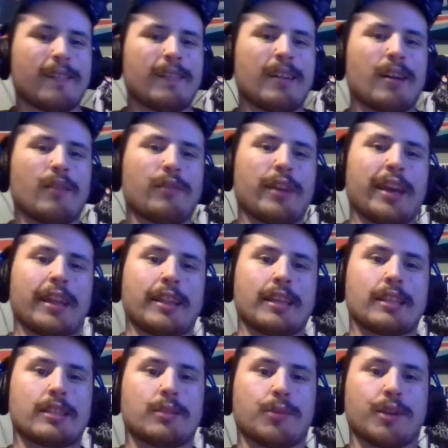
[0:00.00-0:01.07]
of
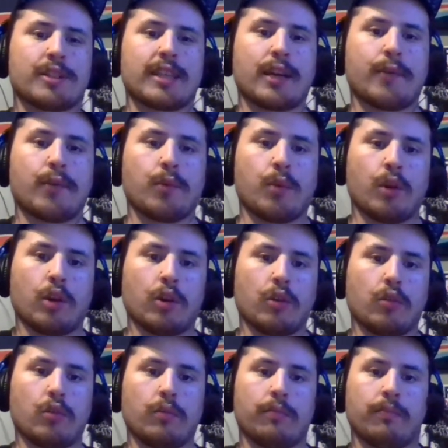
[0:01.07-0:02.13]
aliens want to take over the
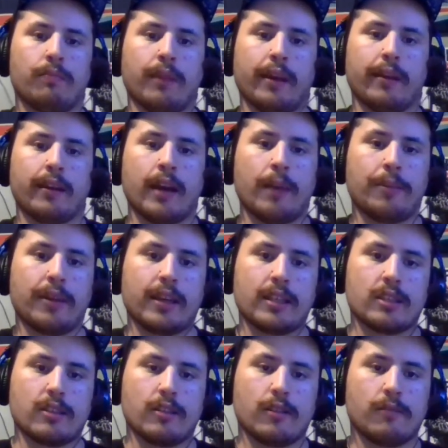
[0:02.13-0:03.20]
world by copying
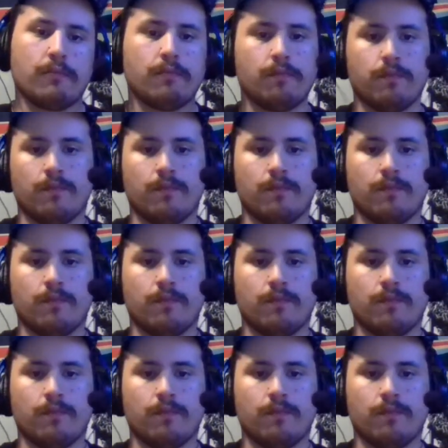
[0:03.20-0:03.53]
Godzilla